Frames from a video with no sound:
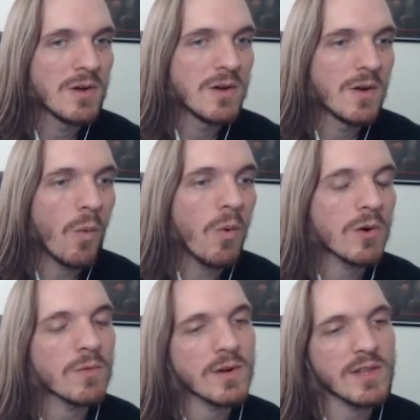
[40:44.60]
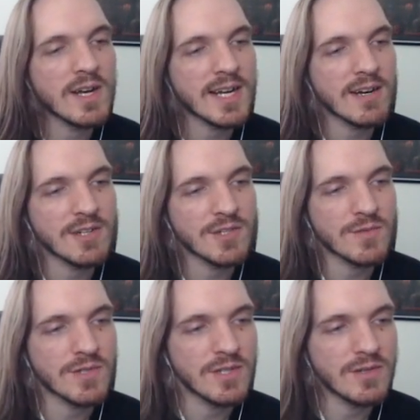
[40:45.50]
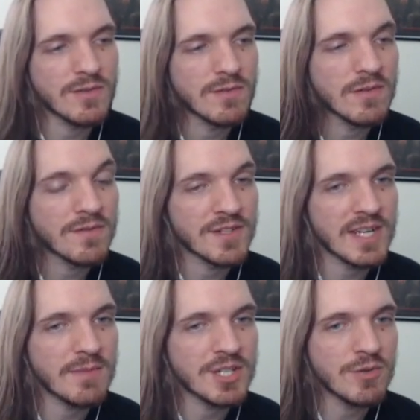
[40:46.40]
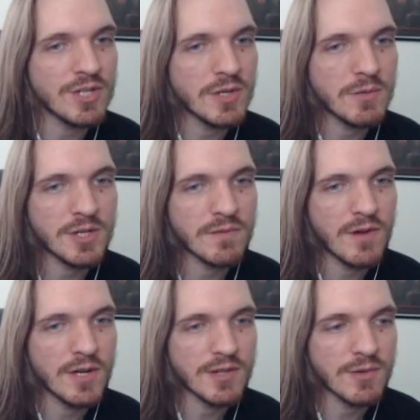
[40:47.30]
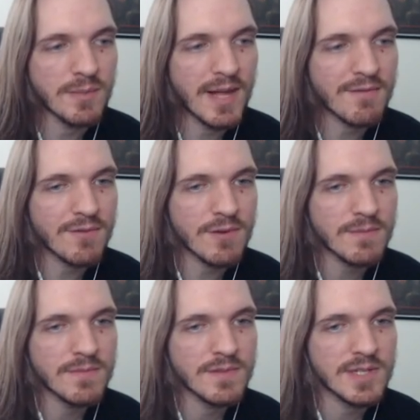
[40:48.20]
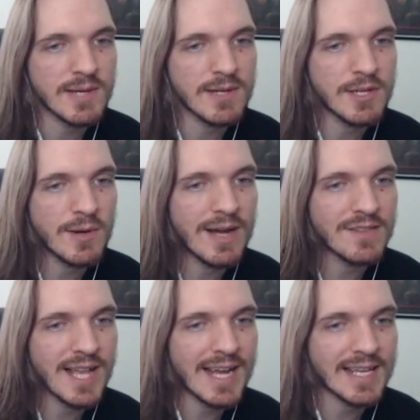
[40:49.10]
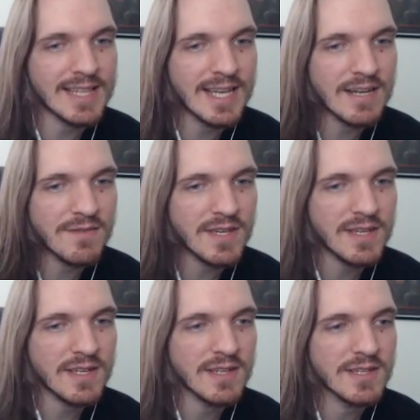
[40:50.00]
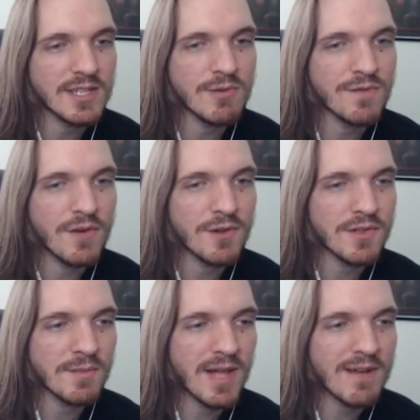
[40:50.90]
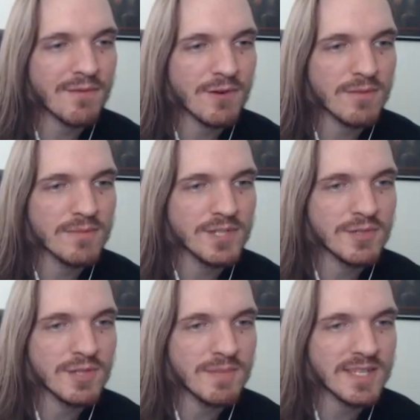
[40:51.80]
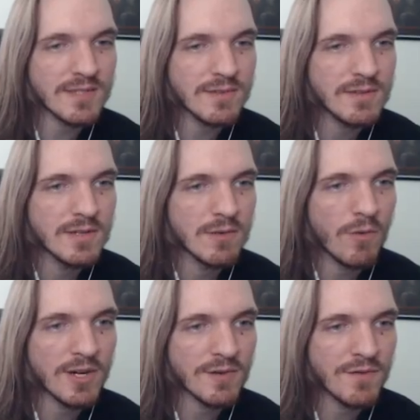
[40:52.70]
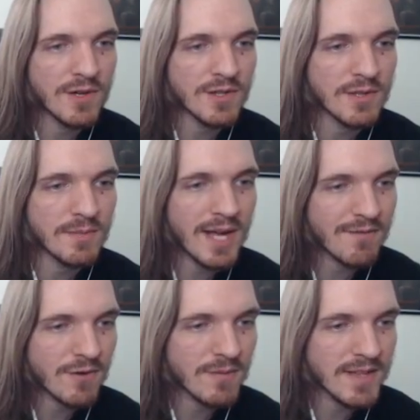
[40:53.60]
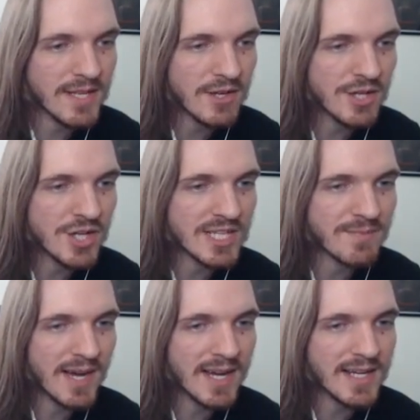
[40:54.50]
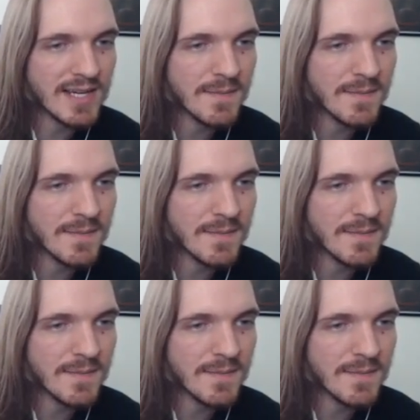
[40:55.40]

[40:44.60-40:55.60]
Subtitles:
Or what a lot of characters will do, well, for Samus, you would do it while you're falling through a platform, so you don't have lag at the end of it. So you would fall through the platform, do the missile while you're falling through the platform, and then you can chase behind it.